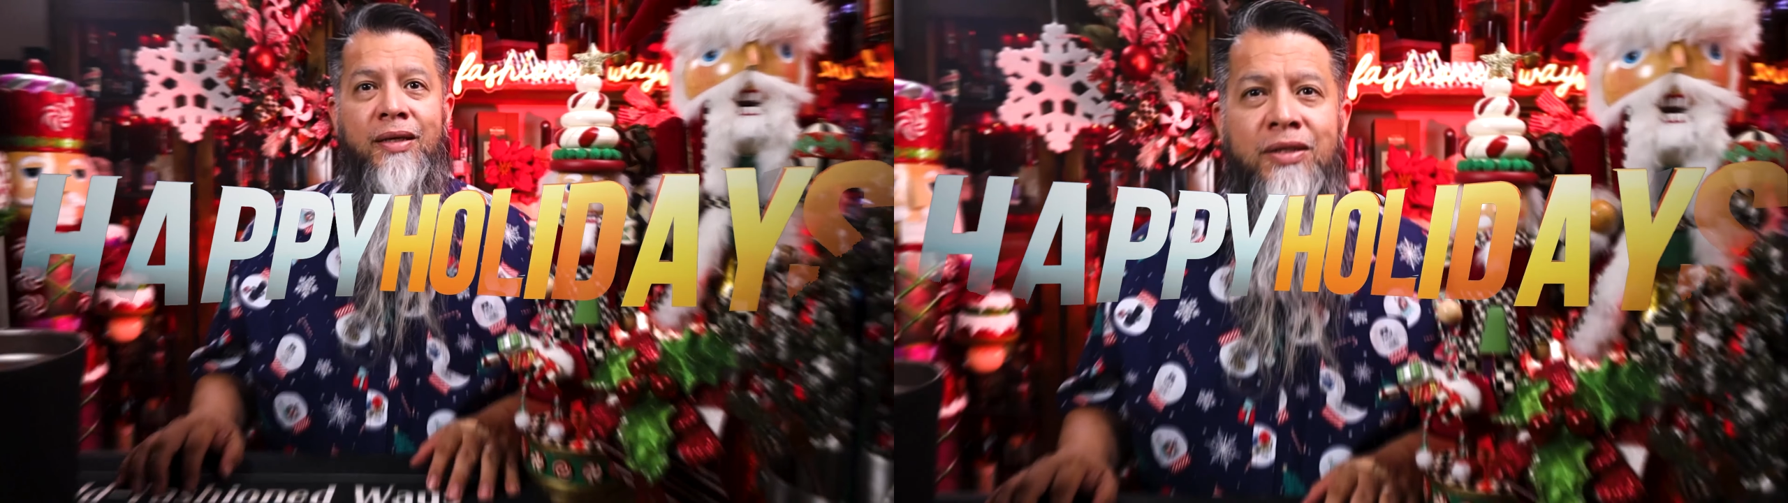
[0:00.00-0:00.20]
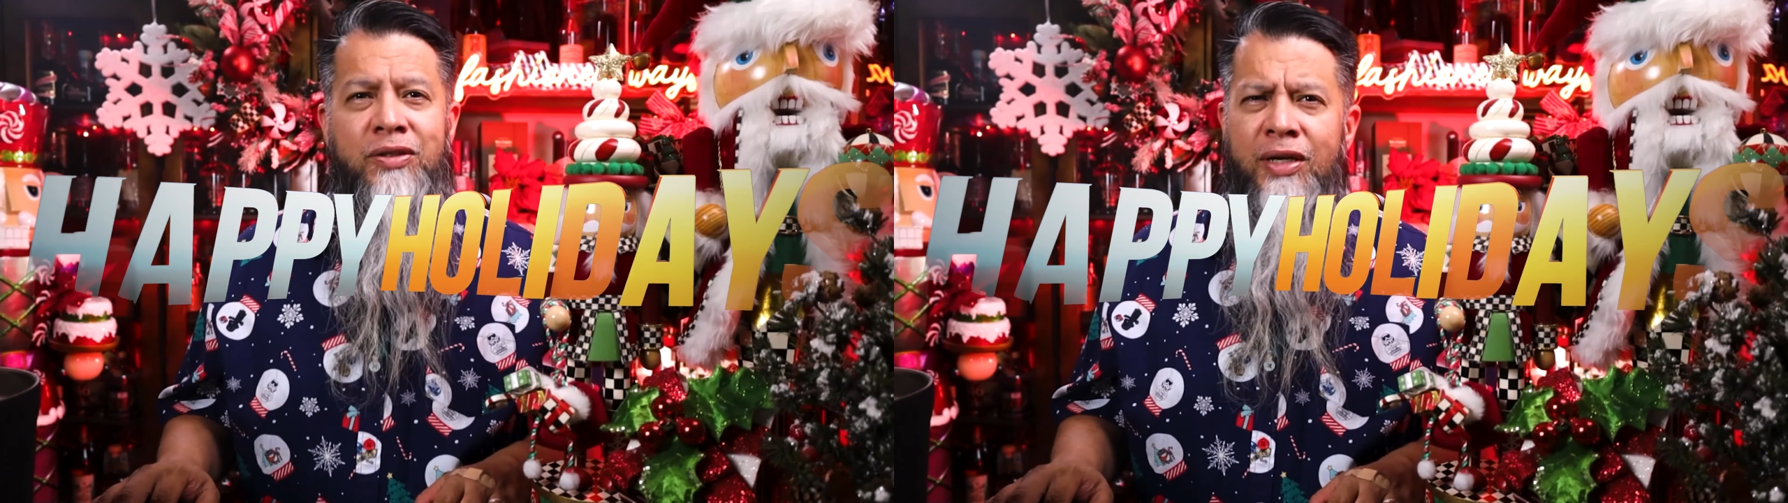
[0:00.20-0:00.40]

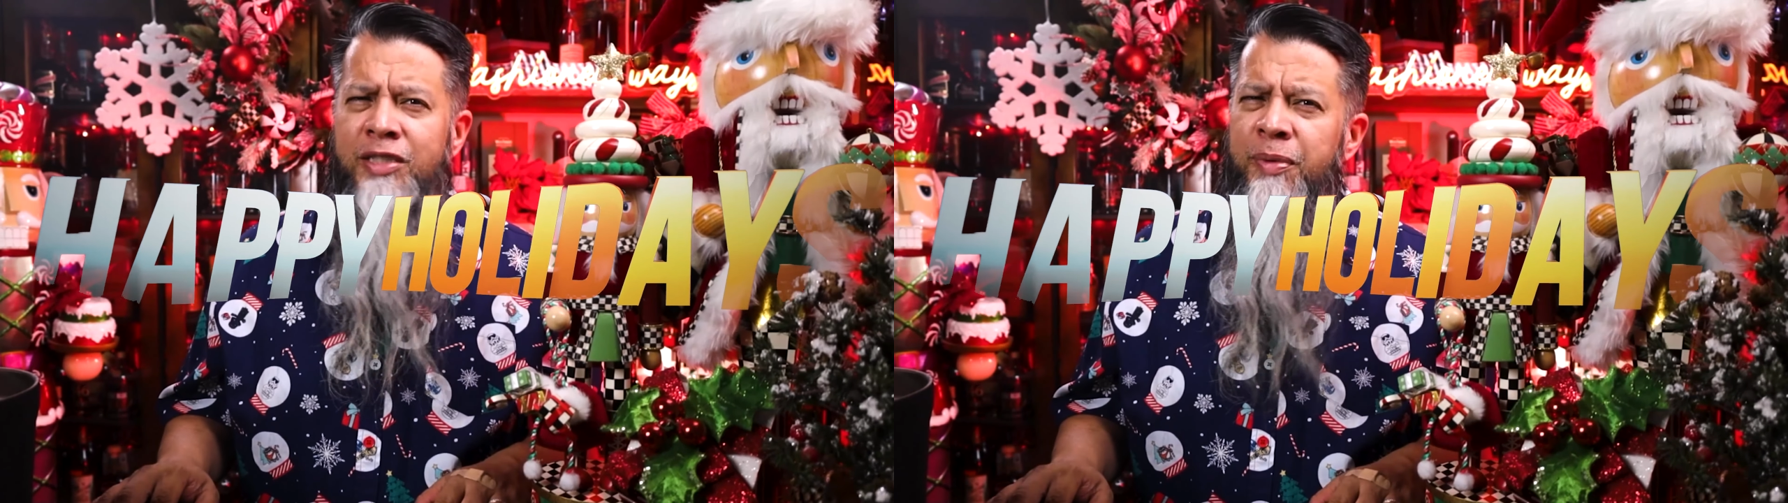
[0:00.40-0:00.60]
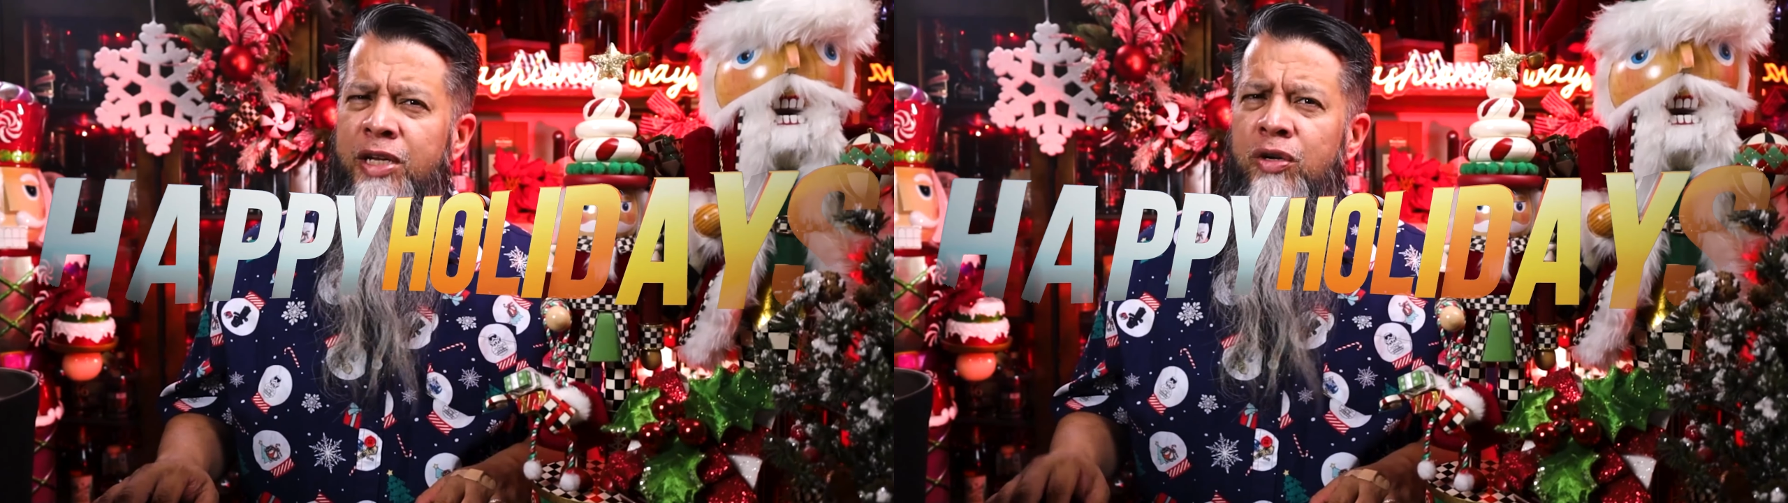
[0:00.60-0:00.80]
So
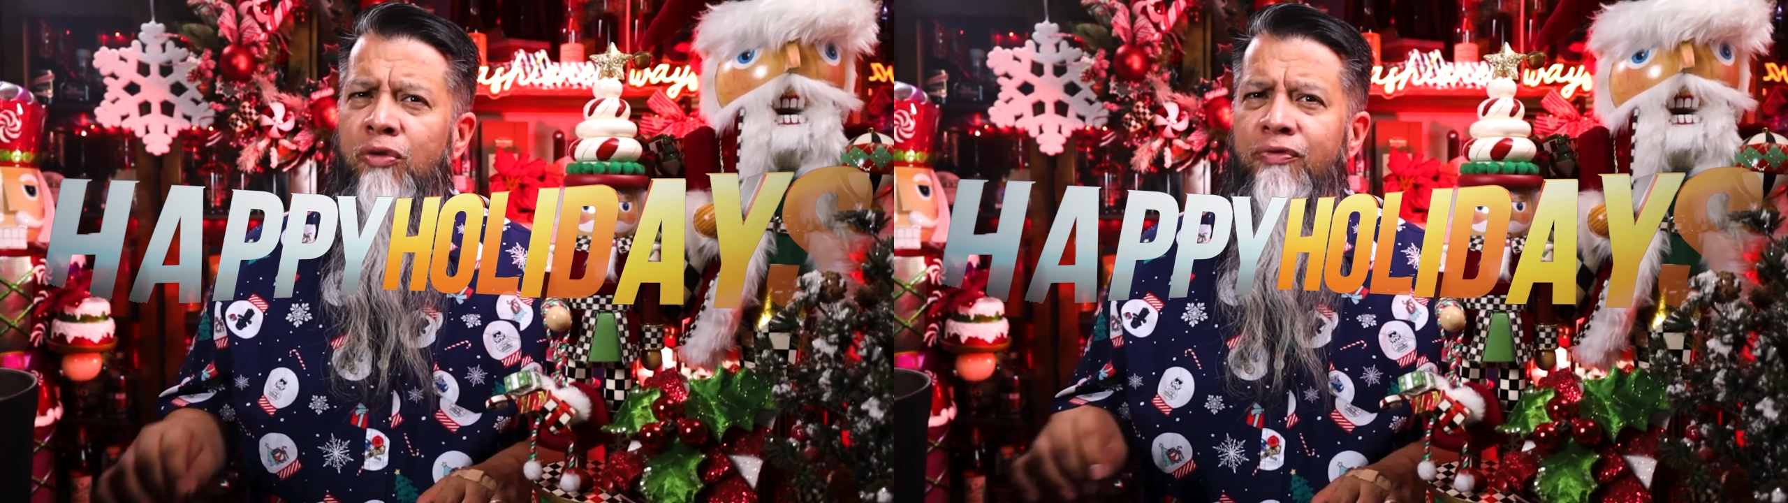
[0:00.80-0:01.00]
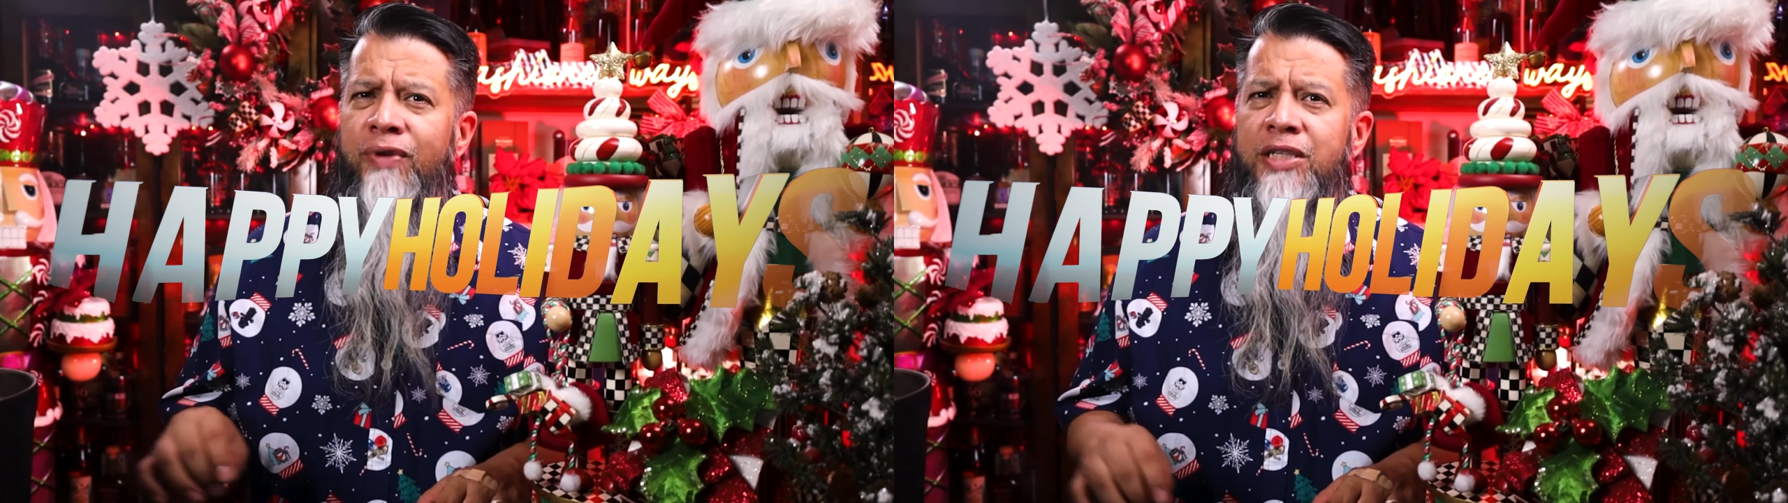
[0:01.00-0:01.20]
let's make an
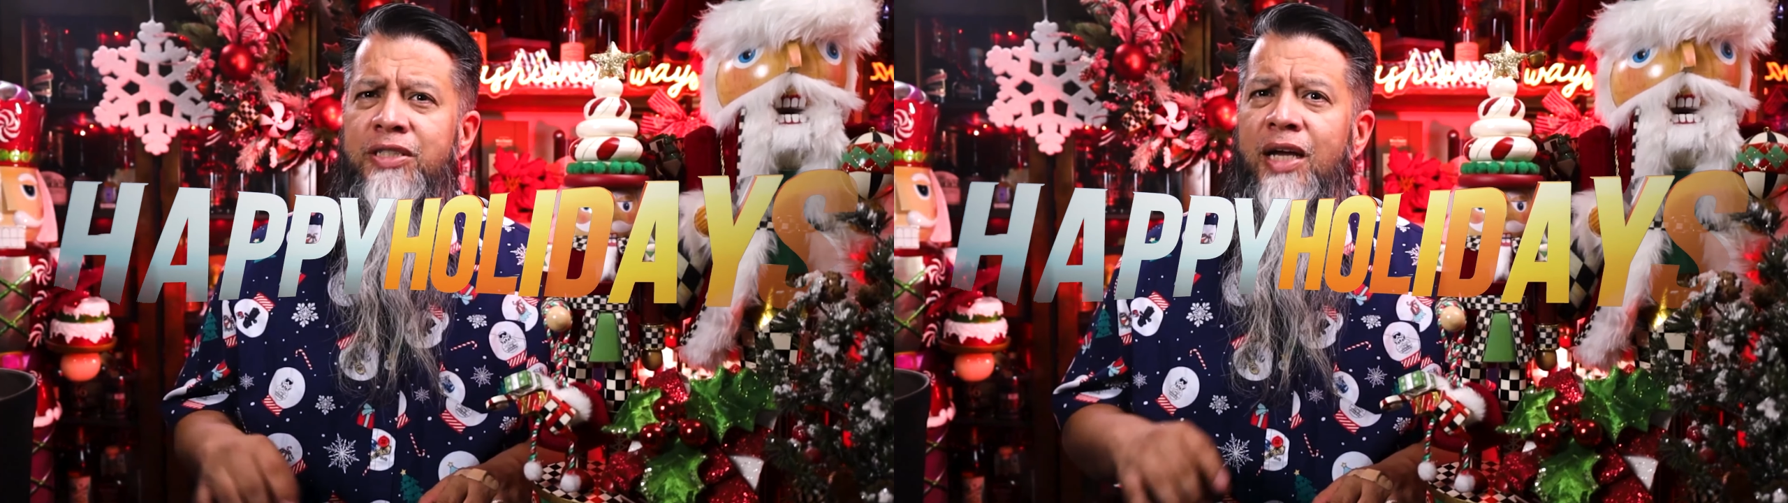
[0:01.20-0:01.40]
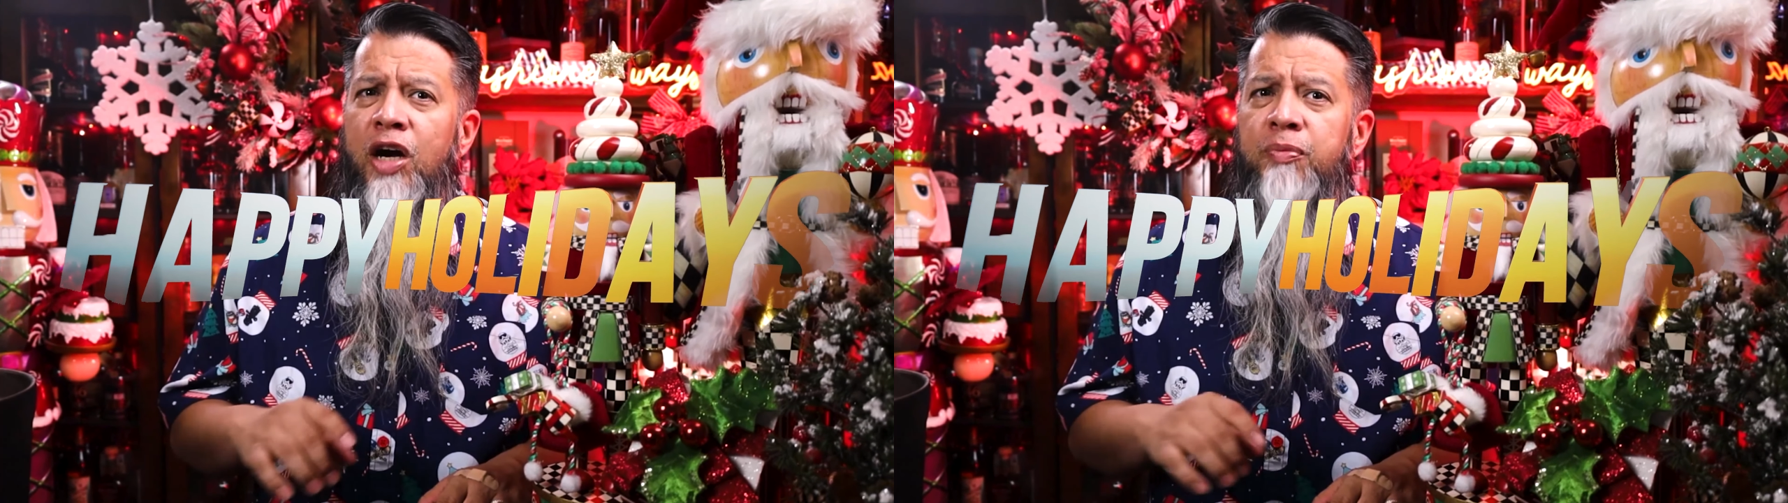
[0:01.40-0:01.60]
old fashioned
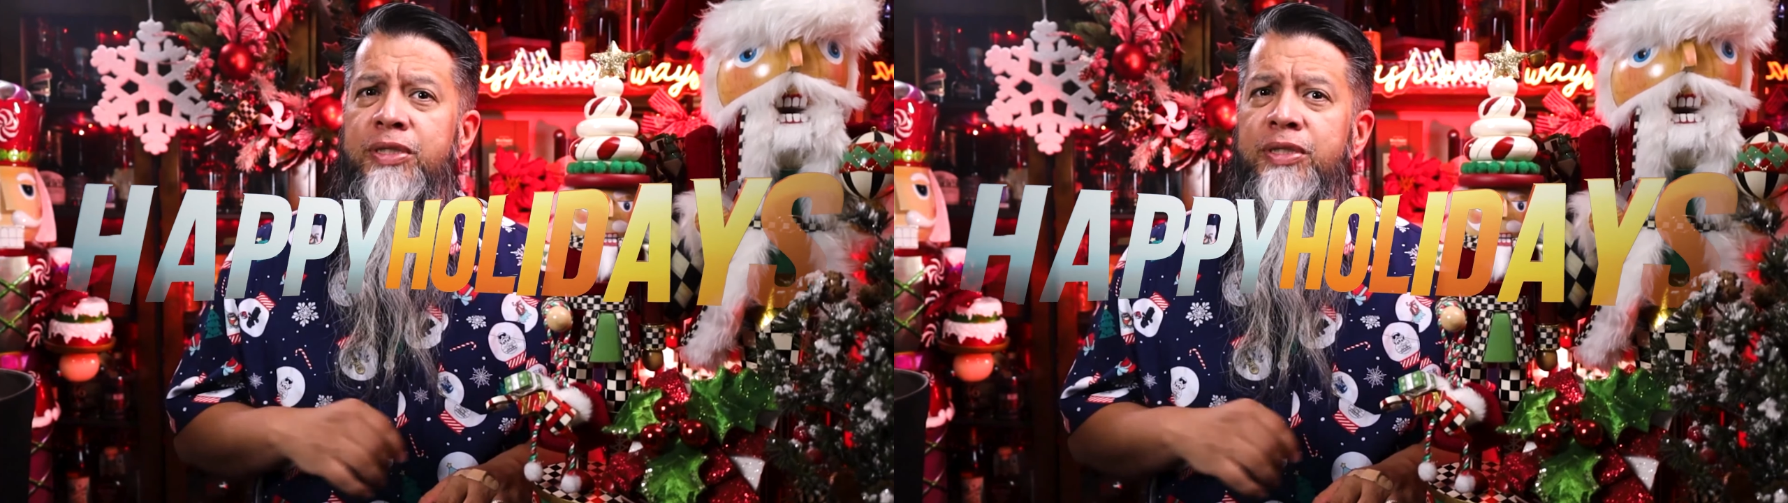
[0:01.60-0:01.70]
to help